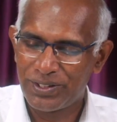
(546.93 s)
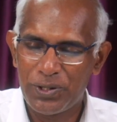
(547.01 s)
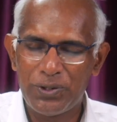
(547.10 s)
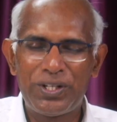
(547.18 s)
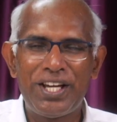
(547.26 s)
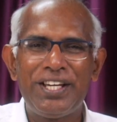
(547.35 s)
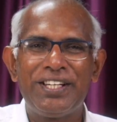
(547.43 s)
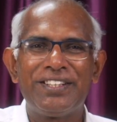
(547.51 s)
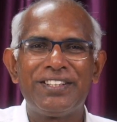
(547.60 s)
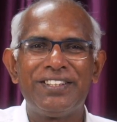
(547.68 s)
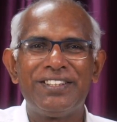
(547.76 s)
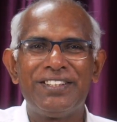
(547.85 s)

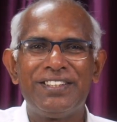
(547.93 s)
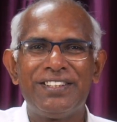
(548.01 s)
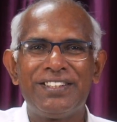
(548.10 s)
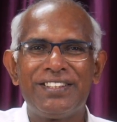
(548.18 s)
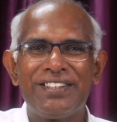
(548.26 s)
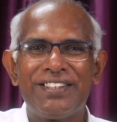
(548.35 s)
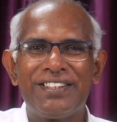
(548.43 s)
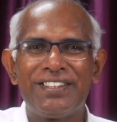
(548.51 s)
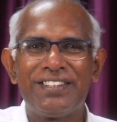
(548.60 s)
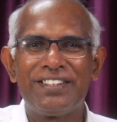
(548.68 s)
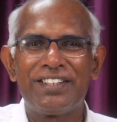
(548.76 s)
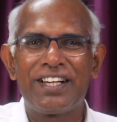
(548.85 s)
Okay,
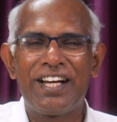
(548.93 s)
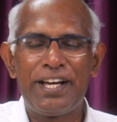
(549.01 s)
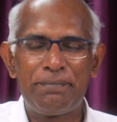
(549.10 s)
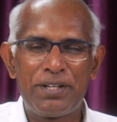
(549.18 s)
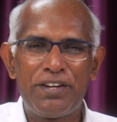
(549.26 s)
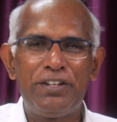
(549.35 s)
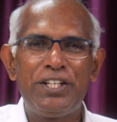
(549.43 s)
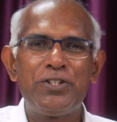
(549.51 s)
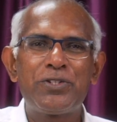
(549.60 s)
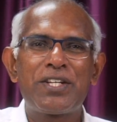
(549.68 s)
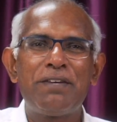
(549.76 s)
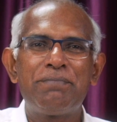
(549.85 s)
I'm giving
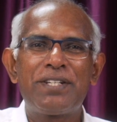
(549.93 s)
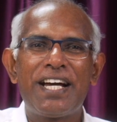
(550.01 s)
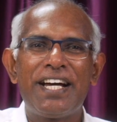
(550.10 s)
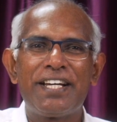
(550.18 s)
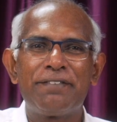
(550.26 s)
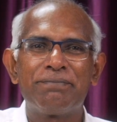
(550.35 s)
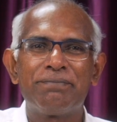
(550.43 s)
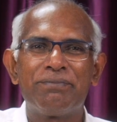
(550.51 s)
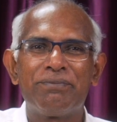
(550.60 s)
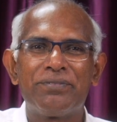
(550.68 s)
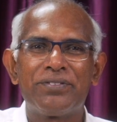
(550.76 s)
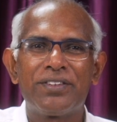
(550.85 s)
you some time.
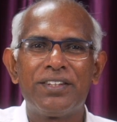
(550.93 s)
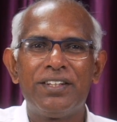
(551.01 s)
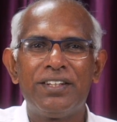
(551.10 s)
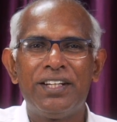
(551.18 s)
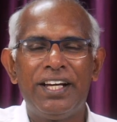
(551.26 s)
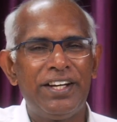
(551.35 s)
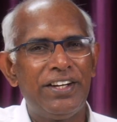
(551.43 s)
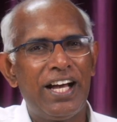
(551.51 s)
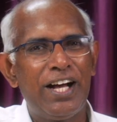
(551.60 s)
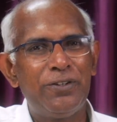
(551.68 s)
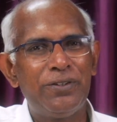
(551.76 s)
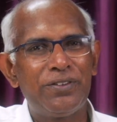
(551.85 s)
And
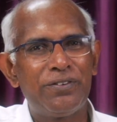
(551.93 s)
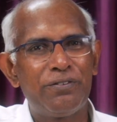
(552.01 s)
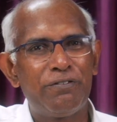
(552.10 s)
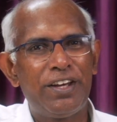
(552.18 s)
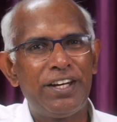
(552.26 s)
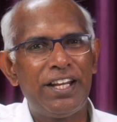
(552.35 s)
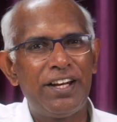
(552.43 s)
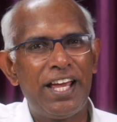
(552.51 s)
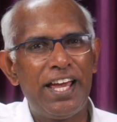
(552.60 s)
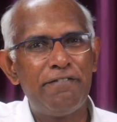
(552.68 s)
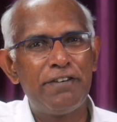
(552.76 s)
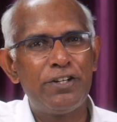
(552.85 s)
now, when
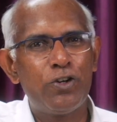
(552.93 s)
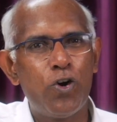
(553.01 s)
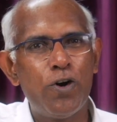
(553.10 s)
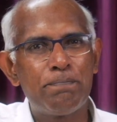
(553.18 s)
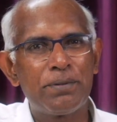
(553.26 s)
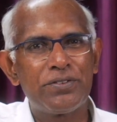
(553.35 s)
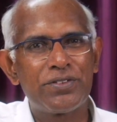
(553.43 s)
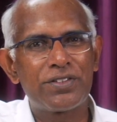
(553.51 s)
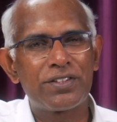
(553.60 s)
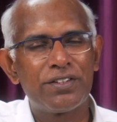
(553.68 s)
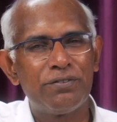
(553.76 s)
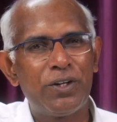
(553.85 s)
heaven
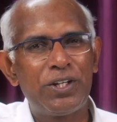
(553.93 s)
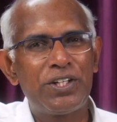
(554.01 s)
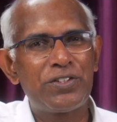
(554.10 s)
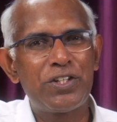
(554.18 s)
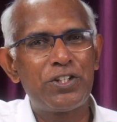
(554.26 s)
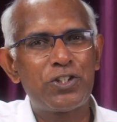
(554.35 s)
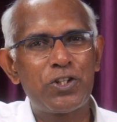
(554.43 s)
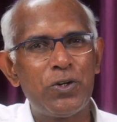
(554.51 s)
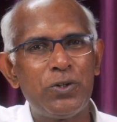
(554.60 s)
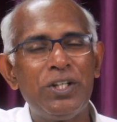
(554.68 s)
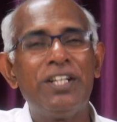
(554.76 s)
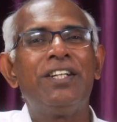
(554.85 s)
opens, what does it
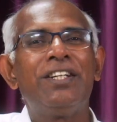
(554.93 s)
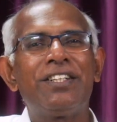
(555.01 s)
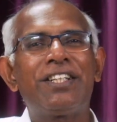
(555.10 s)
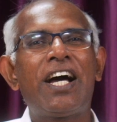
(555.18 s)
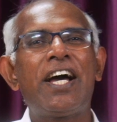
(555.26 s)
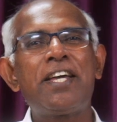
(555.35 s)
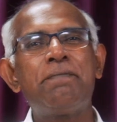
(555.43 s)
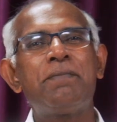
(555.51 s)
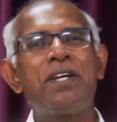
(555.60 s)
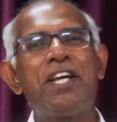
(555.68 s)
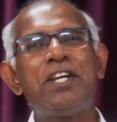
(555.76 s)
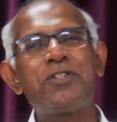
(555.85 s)
show? Time
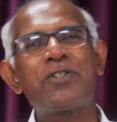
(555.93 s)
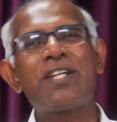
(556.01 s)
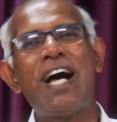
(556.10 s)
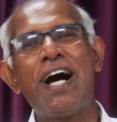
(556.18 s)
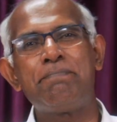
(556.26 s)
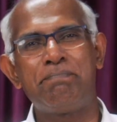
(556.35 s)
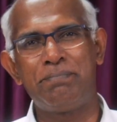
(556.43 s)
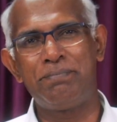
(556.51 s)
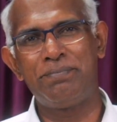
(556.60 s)
is up.